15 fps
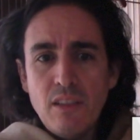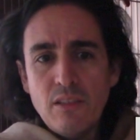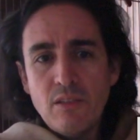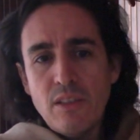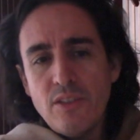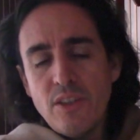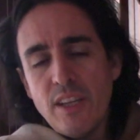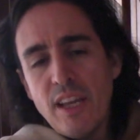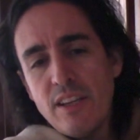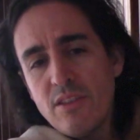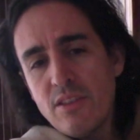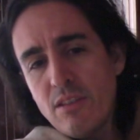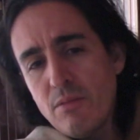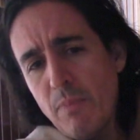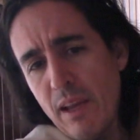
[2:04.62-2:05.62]
So
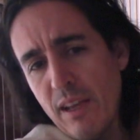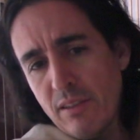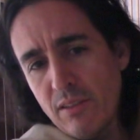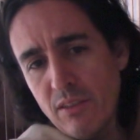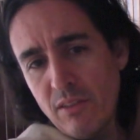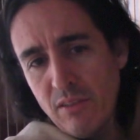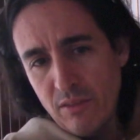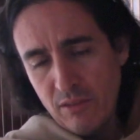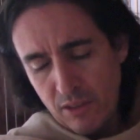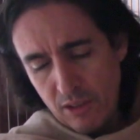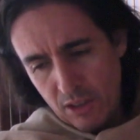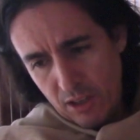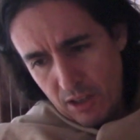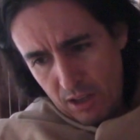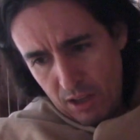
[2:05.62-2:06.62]
education is passed
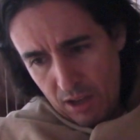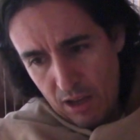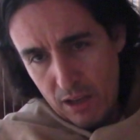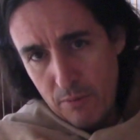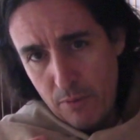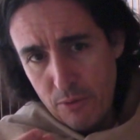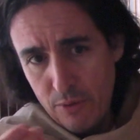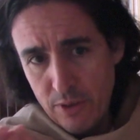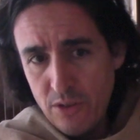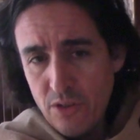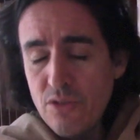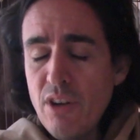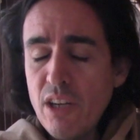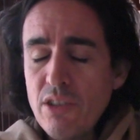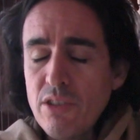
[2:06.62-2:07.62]
on through
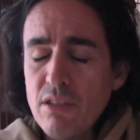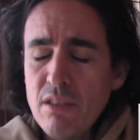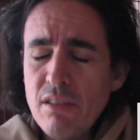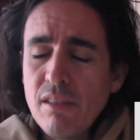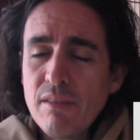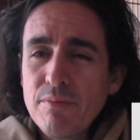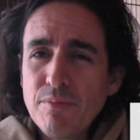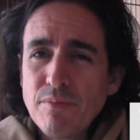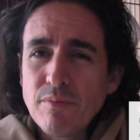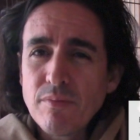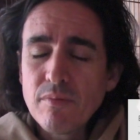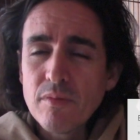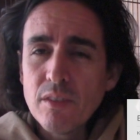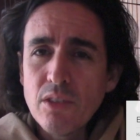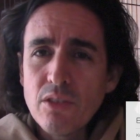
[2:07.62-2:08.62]
instructions.
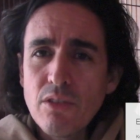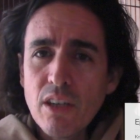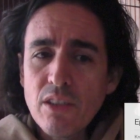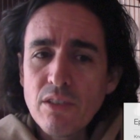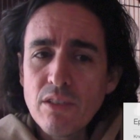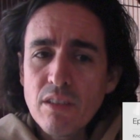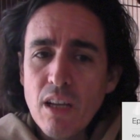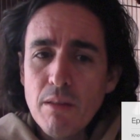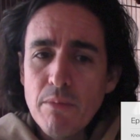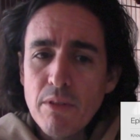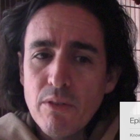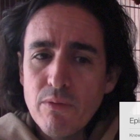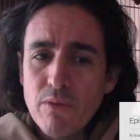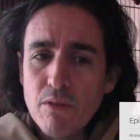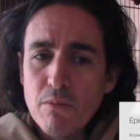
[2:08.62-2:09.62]
Instructions come in
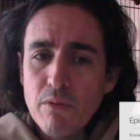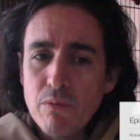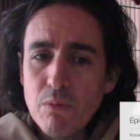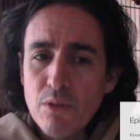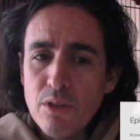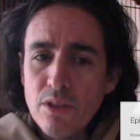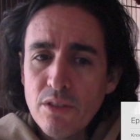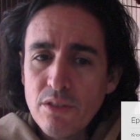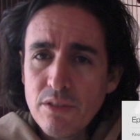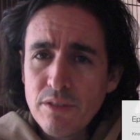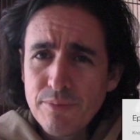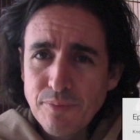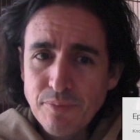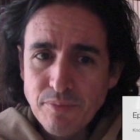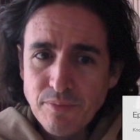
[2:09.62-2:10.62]
the form of words.